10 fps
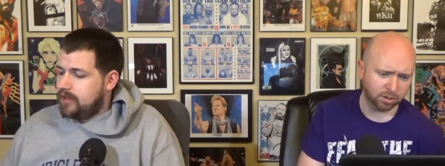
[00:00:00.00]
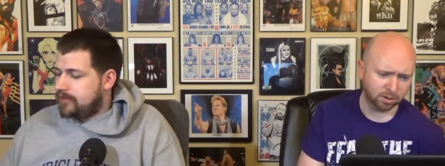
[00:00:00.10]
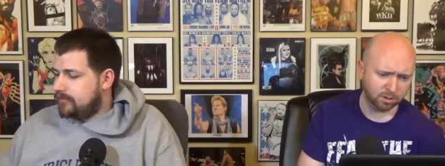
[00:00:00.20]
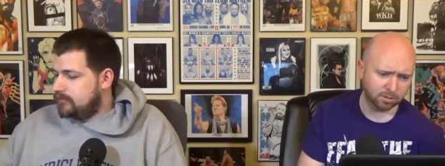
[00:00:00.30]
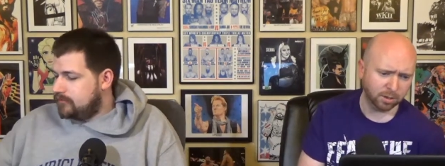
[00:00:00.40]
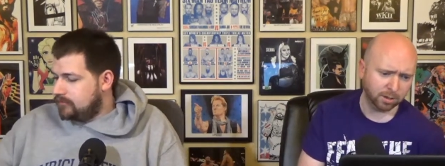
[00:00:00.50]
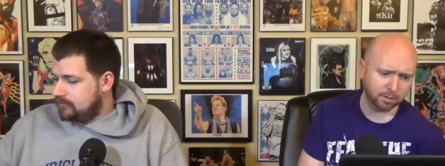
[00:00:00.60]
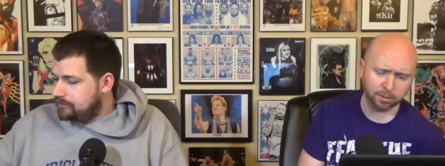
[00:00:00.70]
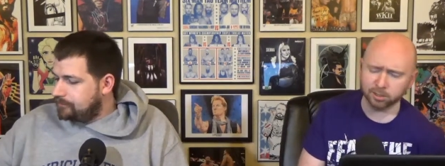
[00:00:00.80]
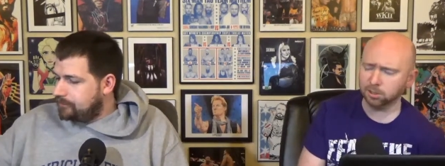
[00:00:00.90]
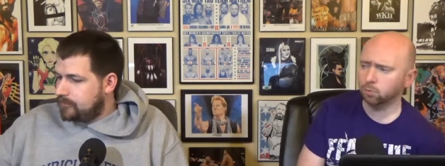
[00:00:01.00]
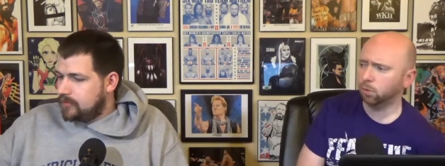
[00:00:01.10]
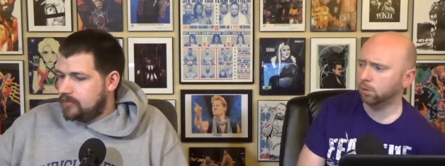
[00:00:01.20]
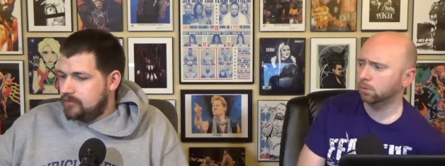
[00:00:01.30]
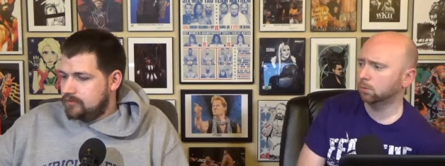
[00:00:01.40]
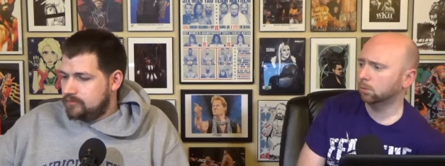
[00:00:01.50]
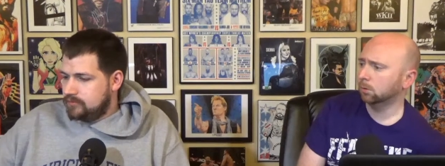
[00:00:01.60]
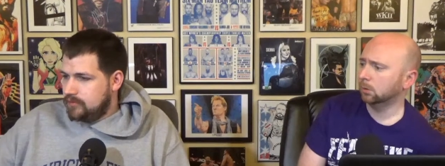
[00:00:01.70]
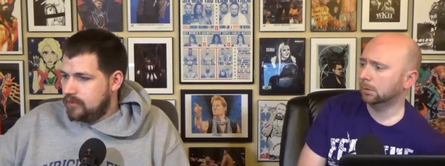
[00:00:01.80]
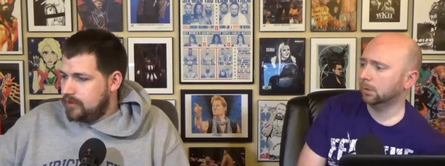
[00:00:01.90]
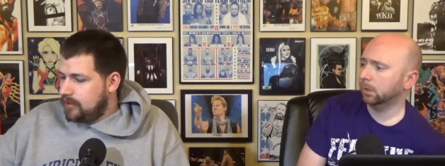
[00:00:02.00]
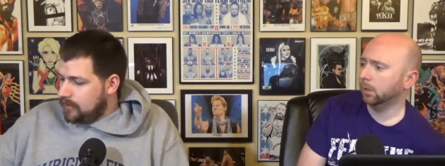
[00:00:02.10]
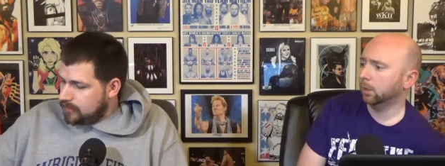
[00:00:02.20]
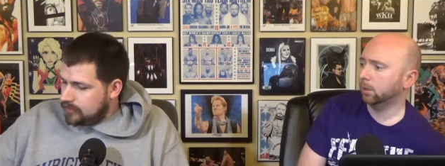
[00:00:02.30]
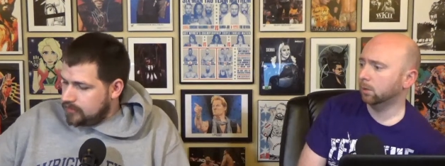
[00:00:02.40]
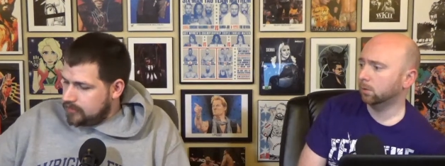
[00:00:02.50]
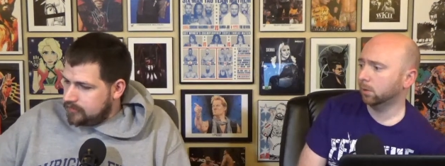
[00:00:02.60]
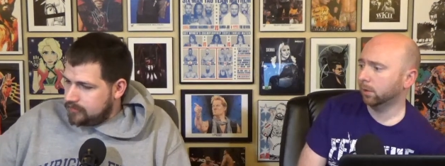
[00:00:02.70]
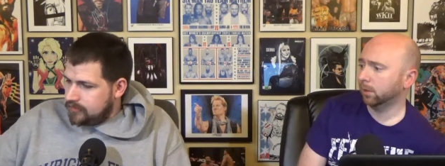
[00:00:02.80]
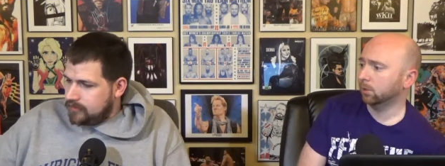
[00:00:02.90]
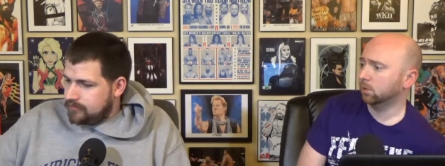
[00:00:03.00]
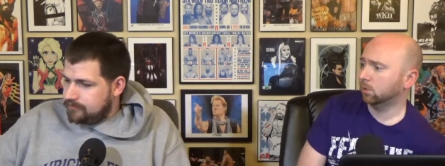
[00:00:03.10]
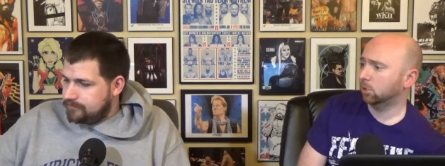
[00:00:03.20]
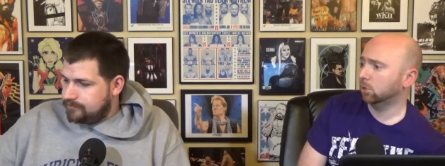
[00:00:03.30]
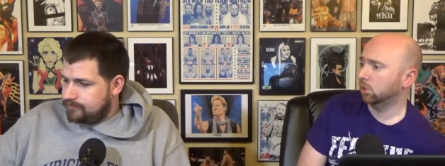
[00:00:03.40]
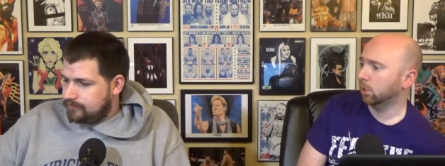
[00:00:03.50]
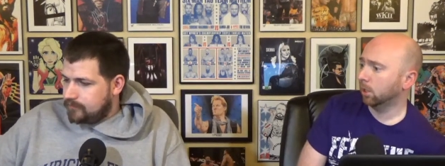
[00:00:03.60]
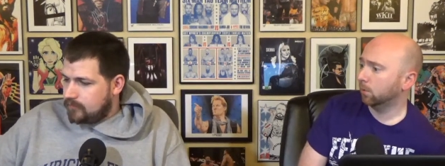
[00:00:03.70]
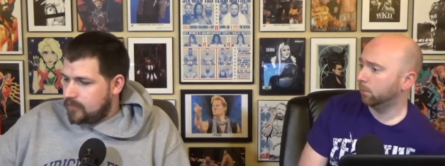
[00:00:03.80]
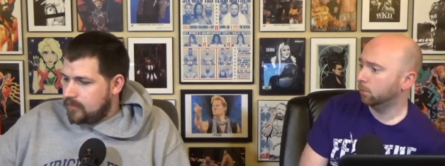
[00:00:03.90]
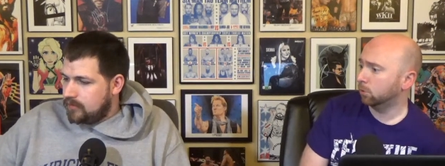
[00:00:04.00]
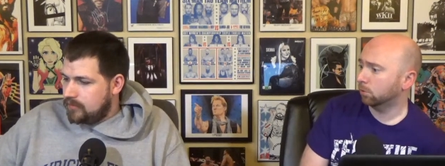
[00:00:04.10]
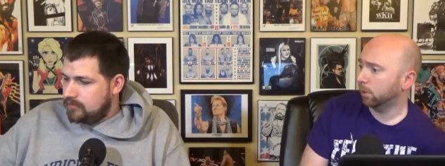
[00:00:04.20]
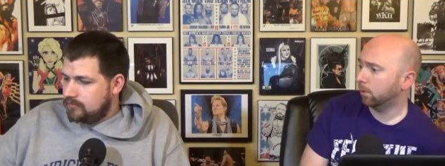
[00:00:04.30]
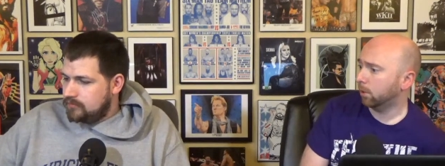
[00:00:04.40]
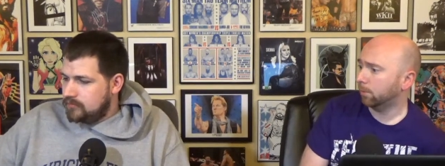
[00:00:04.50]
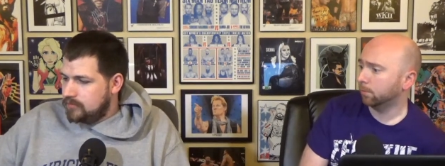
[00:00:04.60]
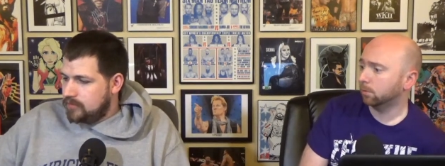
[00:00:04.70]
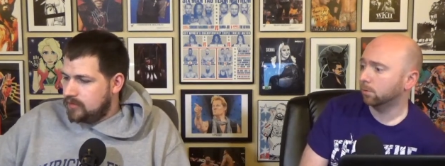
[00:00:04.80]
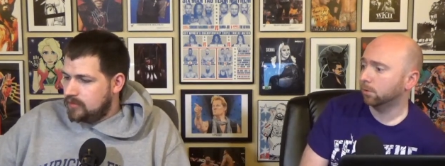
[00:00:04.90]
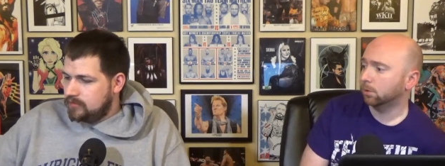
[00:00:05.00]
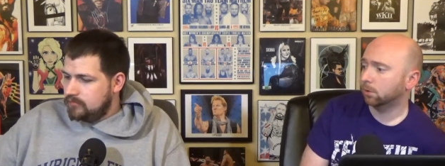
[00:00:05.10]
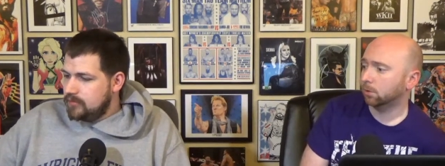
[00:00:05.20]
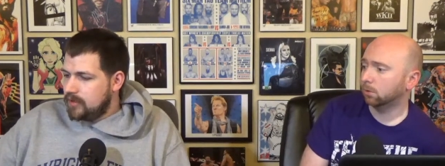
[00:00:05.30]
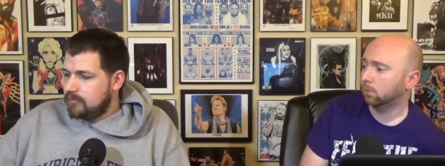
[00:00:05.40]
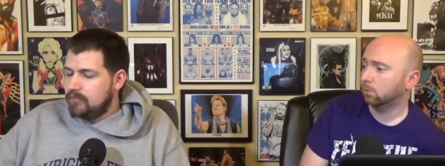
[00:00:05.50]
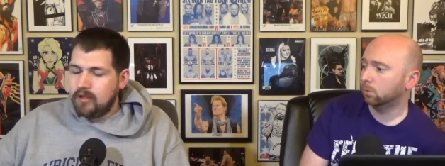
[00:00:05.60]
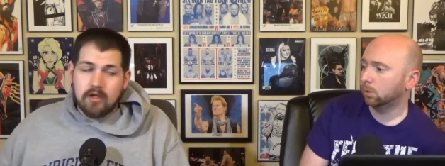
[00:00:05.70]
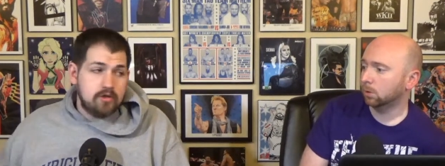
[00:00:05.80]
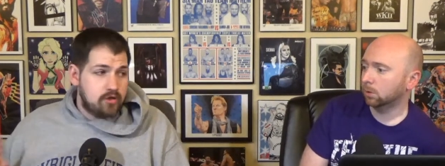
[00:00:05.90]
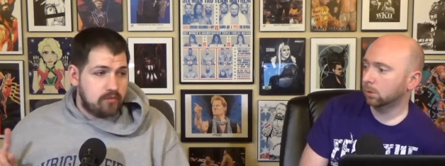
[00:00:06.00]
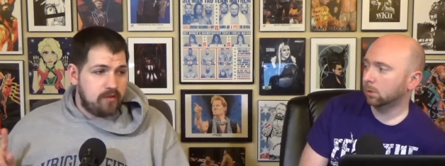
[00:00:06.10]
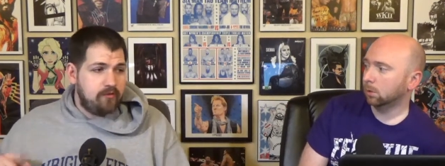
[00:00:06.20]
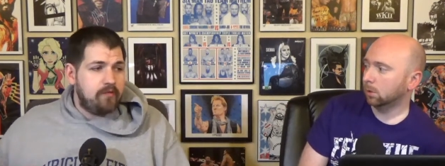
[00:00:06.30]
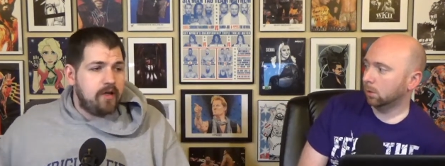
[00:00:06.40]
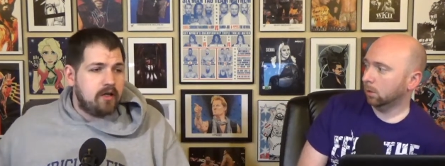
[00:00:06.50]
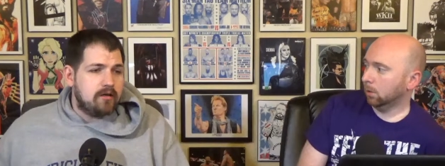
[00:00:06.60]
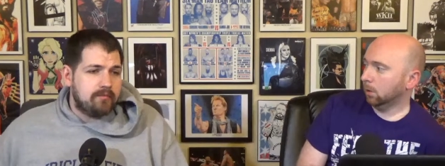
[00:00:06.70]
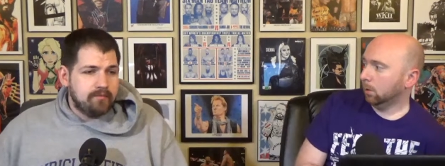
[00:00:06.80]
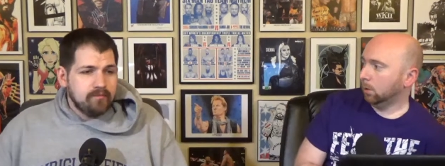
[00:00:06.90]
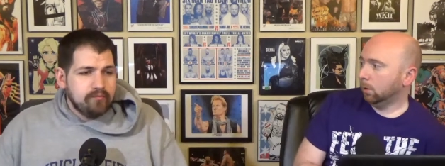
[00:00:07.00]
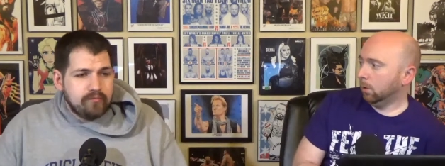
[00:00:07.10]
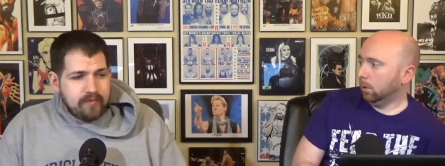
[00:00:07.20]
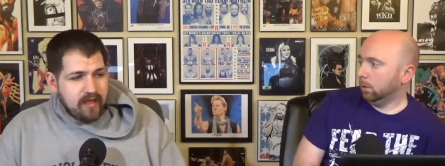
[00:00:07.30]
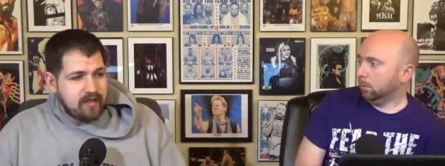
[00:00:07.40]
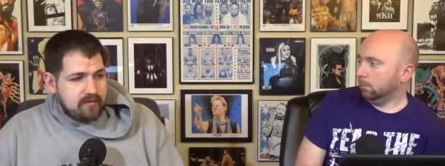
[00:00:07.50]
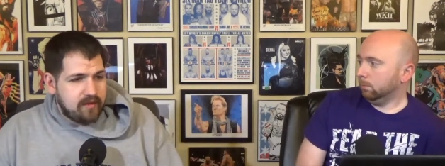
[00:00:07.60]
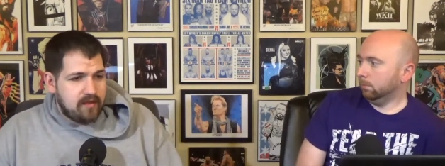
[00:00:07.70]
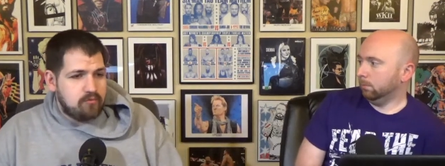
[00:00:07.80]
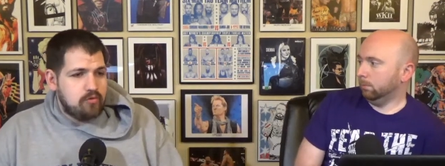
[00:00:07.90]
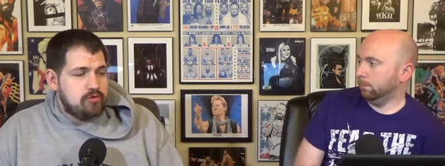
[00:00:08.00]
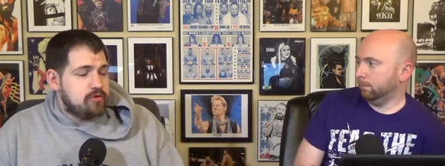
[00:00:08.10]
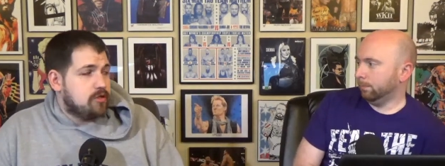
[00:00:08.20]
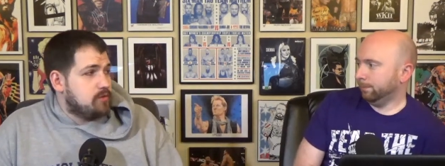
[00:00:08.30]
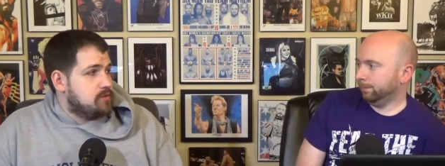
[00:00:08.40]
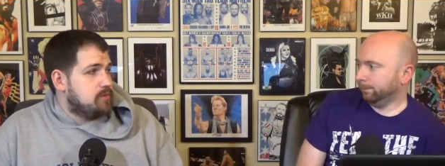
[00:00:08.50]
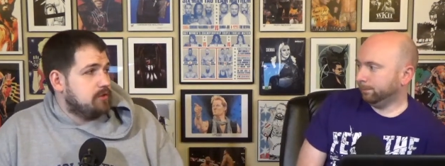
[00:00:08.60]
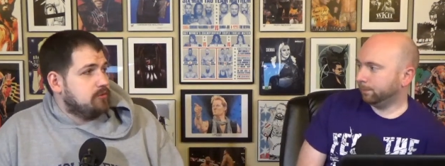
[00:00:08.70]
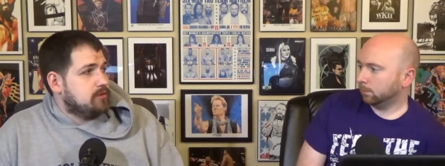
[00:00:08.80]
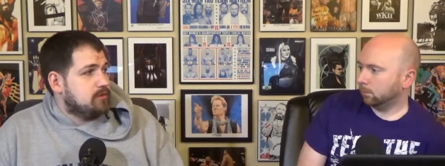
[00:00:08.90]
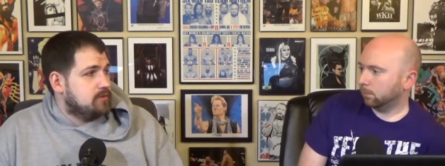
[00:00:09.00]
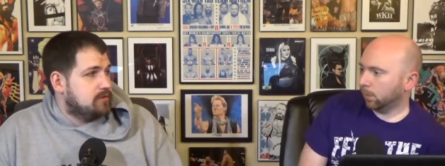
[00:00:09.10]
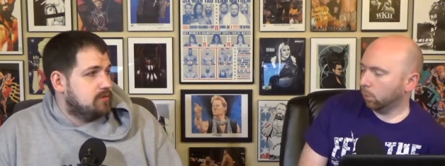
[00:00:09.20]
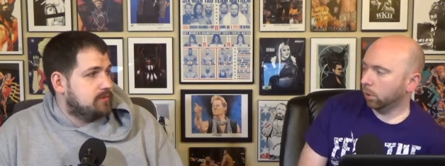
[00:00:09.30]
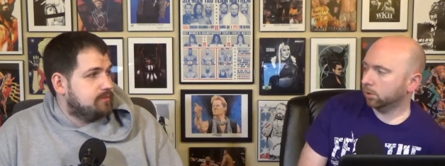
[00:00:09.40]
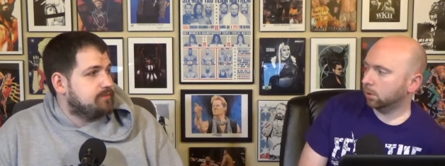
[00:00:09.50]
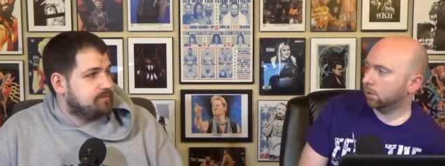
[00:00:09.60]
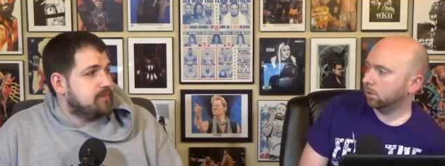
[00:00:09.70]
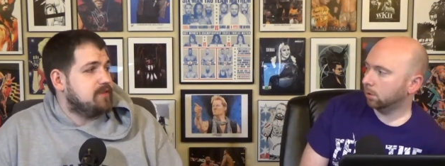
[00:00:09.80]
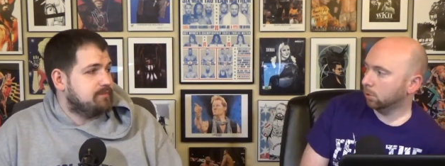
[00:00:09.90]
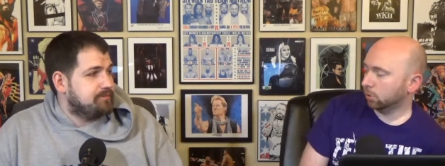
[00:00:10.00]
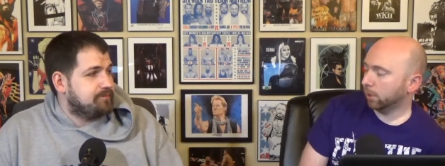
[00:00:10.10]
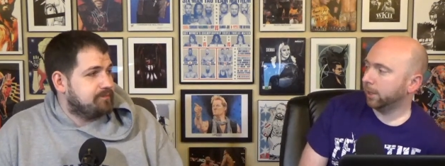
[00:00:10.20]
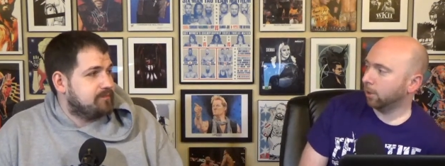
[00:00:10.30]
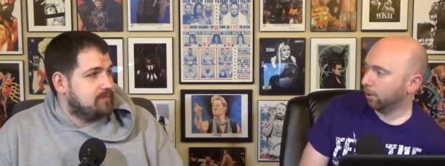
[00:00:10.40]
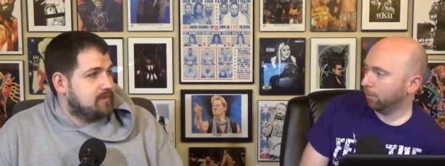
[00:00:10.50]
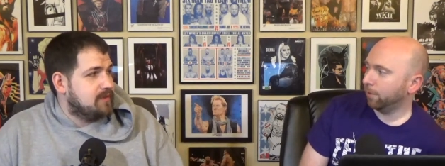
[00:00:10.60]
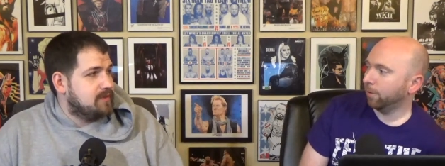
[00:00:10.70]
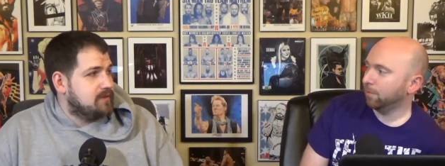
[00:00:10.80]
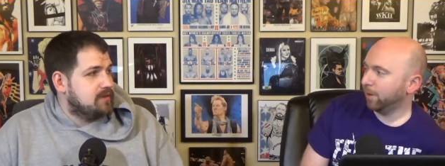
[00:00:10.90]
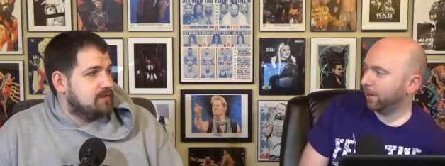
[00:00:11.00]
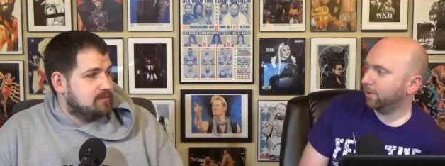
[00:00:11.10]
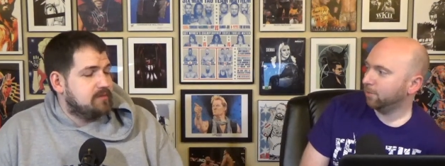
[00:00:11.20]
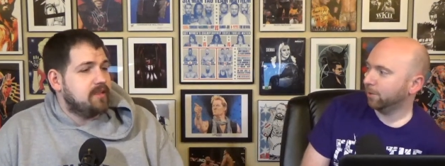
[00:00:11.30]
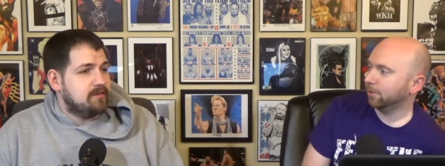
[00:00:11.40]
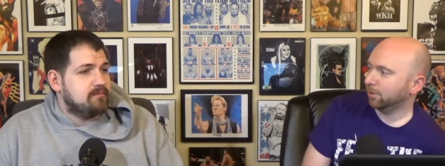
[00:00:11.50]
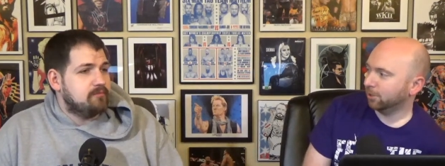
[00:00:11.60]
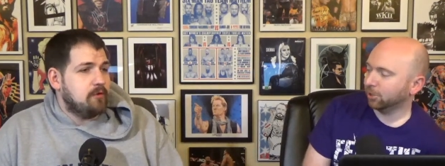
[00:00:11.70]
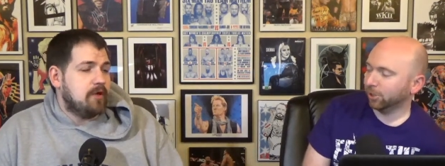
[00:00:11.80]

Speaker 1: right? Yes. And Lacey won and I guess she's going to get a future title opportunity. So, yeah.
Speaker 2: to be fair, that that moonsault was pretty cool.
Speaker 1: It was. Yeah. Looked like it hurt very bad. yeah. She